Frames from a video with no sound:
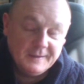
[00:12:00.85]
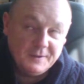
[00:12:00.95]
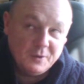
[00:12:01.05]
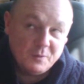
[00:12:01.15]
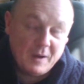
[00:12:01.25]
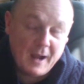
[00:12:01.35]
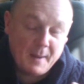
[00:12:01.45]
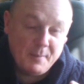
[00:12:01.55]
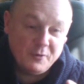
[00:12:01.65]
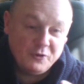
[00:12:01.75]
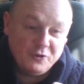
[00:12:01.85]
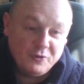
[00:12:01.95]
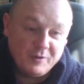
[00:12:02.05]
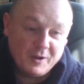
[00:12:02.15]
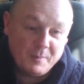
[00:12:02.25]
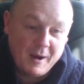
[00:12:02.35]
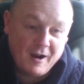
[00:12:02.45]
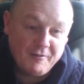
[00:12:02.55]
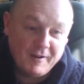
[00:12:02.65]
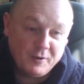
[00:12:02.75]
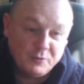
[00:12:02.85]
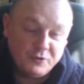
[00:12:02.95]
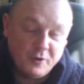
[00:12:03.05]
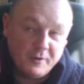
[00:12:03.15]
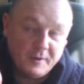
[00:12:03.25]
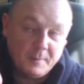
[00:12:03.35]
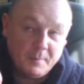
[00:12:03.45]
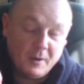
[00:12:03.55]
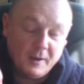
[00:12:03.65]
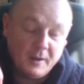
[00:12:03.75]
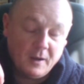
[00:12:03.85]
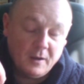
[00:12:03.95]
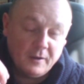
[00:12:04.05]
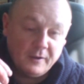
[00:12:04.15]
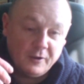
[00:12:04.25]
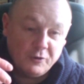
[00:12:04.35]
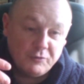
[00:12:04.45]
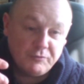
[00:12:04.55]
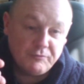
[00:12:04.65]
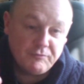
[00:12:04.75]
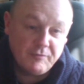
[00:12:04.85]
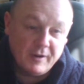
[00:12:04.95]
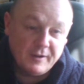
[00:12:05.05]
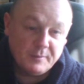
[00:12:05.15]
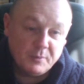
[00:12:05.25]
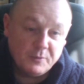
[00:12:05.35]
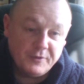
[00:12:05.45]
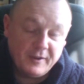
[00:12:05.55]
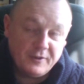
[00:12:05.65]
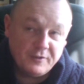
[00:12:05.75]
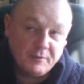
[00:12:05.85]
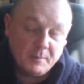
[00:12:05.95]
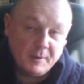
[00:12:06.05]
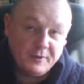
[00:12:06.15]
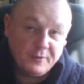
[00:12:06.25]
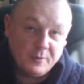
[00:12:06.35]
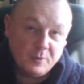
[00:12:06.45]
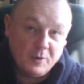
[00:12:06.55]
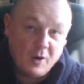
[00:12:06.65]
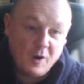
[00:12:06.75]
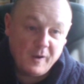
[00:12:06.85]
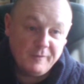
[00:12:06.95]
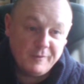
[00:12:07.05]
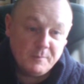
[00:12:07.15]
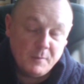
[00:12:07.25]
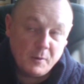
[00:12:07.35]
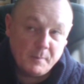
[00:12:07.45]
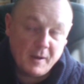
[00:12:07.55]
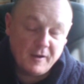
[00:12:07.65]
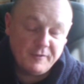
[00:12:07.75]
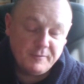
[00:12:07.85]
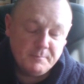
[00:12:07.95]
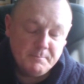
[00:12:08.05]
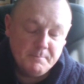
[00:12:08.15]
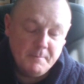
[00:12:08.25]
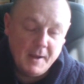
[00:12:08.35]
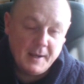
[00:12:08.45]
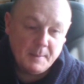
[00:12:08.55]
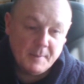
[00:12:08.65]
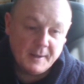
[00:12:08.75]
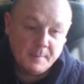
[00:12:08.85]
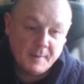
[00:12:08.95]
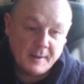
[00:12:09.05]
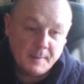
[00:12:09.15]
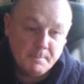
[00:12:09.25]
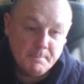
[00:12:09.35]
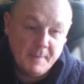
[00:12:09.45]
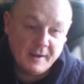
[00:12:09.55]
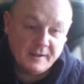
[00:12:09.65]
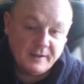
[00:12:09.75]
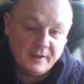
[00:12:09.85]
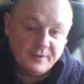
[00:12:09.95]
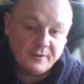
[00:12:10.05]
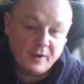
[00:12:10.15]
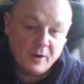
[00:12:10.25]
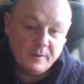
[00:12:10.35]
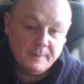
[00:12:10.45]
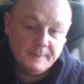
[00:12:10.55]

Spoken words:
that happened during a power animal journey by an incredible teacher and mentor, Ivan Macbeth, many years ago.